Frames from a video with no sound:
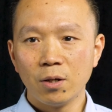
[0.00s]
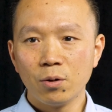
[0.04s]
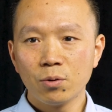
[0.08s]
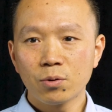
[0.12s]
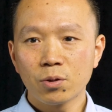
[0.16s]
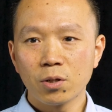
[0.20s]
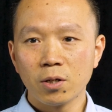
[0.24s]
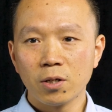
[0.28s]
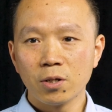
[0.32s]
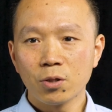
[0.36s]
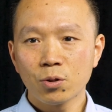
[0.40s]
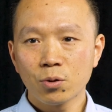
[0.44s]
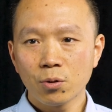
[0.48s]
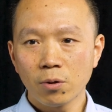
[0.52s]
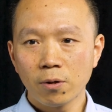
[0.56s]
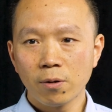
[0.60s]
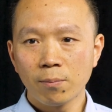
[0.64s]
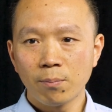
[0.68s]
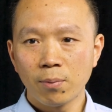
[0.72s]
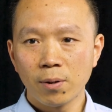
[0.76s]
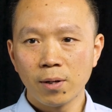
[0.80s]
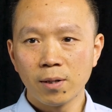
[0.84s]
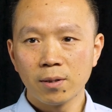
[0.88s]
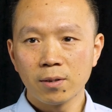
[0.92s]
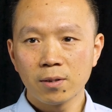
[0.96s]
use the soil
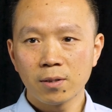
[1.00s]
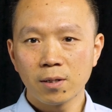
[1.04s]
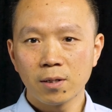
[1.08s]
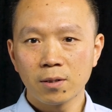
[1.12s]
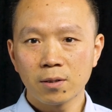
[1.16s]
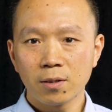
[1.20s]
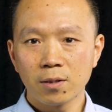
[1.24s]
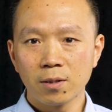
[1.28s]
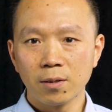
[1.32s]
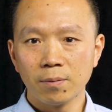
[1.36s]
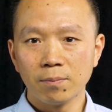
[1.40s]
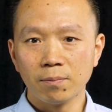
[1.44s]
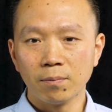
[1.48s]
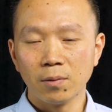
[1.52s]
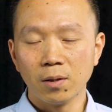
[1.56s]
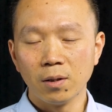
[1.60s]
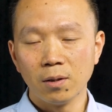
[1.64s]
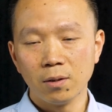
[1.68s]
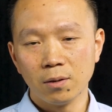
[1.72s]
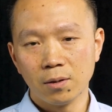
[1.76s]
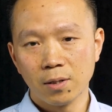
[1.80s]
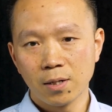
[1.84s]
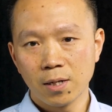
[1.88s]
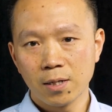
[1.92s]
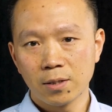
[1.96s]
plant system,
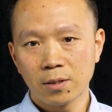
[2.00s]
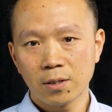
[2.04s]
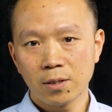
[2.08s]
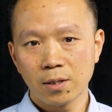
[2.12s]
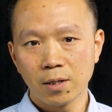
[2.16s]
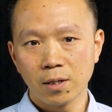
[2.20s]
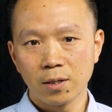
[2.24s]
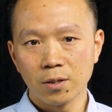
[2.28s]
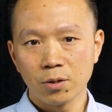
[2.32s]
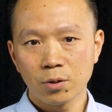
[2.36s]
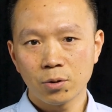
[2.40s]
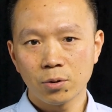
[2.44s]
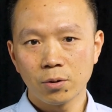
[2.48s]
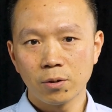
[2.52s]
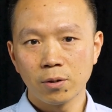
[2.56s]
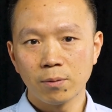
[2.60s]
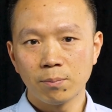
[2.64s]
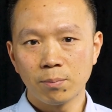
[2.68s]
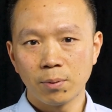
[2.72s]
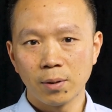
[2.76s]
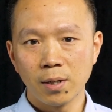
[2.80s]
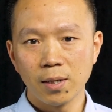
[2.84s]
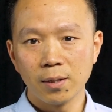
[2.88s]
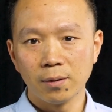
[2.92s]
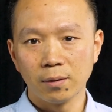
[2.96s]
or let's say soil
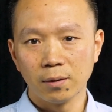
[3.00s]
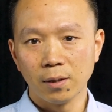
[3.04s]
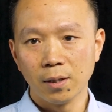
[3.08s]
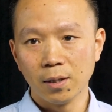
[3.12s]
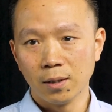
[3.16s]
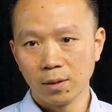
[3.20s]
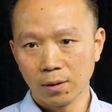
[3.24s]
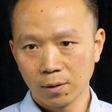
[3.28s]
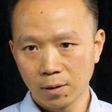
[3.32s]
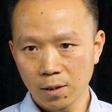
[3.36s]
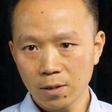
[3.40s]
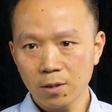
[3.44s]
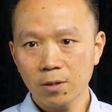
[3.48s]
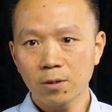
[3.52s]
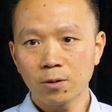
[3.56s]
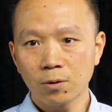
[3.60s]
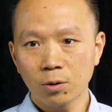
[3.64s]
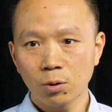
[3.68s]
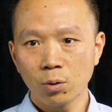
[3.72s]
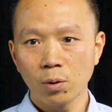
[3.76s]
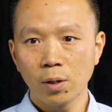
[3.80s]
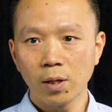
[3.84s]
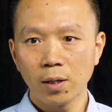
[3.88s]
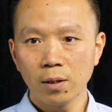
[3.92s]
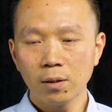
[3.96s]
plant digital
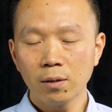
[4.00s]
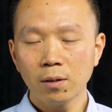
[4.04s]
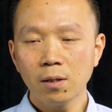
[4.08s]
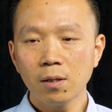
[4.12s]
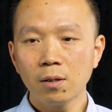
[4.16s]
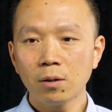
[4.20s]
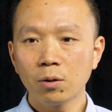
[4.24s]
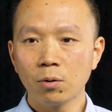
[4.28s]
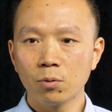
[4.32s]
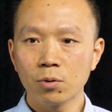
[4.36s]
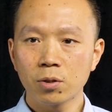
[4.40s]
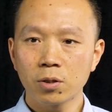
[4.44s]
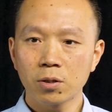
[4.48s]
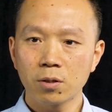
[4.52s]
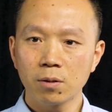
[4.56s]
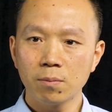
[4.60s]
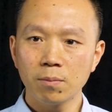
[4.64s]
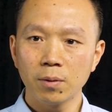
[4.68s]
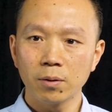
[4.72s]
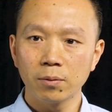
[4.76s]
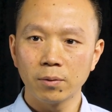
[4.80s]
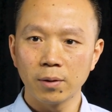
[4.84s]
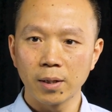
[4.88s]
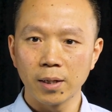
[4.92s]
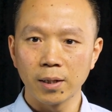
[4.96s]
twin, to
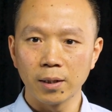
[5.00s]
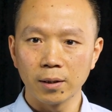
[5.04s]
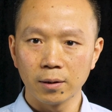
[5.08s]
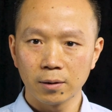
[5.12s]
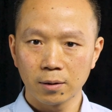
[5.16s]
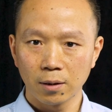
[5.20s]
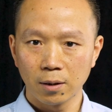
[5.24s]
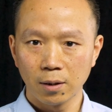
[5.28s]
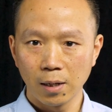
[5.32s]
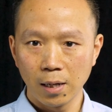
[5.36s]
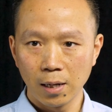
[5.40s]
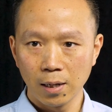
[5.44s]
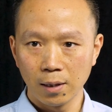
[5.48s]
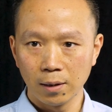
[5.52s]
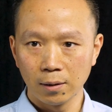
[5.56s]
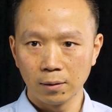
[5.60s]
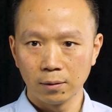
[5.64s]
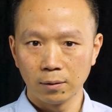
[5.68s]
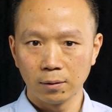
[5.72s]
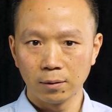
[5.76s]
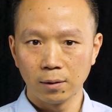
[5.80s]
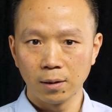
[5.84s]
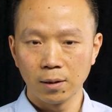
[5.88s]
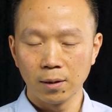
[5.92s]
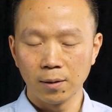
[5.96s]
simulate
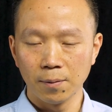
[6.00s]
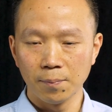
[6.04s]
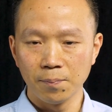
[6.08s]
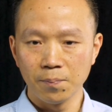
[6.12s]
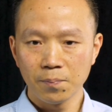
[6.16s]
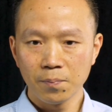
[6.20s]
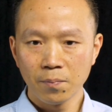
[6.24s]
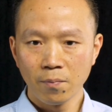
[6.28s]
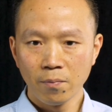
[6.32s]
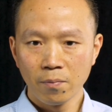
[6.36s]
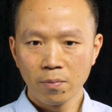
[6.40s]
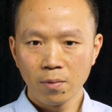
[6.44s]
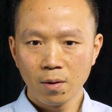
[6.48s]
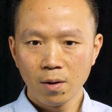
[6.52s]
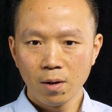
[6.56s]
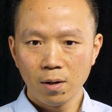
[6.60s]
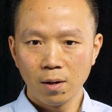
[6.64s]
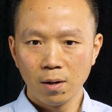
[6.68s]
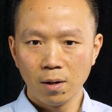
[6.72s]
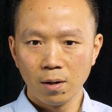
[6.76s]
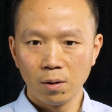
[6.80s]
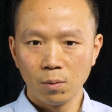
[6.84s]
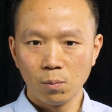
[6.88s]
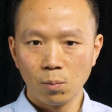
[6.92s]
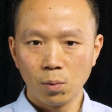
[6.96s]
and
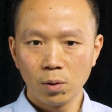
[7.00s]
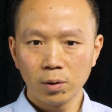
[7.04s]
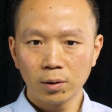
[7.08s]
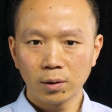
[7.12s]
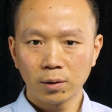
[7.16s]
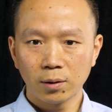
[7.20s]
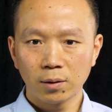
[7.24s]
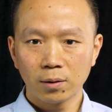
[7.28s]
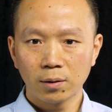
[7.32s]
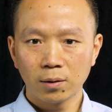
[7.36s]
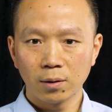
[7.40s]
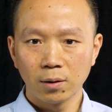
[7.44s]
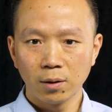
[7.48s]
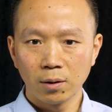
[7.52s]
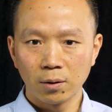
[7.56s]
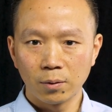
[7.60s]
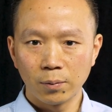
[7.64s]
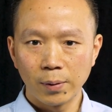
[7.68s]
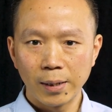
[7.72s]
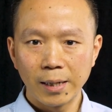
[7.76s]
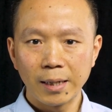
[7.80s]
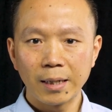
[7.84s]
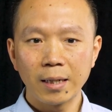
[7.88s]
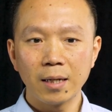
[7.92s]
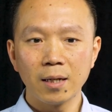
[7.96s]
what
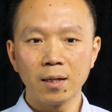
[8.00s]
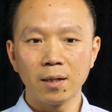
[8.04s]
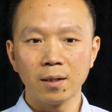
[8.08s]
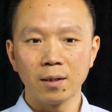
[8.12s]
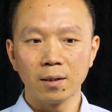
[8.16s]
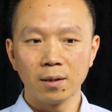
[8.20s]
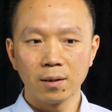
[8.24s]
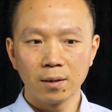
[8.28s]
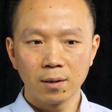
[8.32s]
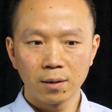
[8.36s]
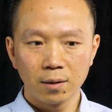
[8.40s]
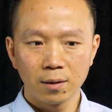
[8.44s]
already